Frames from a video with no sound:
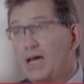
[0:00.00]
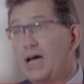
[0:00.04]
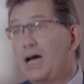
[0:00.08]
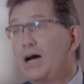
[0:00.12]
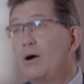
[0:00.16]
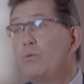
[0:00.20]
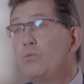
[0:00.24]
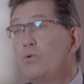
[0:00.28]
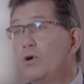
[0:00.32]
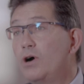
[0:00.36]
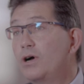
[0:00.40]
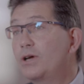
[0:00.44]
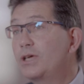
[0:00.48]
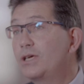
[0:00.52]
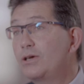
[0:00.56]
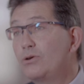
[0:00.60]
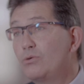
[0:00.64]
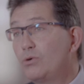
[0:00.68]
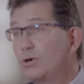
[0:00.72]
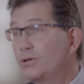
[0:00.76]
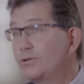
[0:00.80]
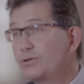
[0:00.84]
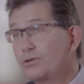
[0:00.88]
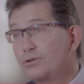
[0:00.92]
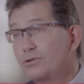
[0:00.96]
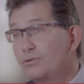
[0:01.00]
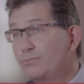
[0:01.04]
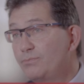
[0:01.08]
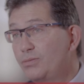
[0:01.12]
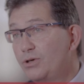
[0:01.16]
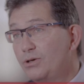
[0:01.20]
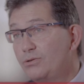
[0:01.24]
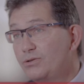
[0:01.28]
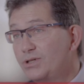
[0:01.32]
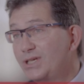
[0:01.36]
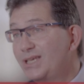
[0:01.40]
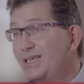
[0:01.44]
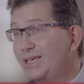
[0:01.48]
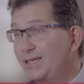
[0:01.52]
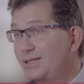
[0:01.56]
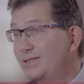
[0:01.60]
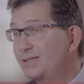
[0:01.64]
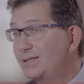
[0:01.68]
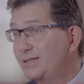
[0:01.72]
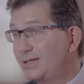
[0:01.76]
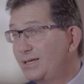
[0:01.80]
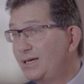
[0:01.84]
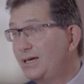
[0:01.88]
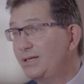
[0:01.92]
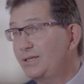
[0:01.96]
Our work in quantum computing
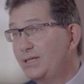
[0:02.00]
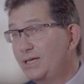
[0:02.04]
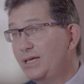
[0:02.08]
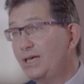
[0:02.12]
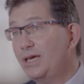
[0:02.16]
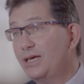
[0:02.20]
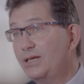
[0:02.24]
is cutting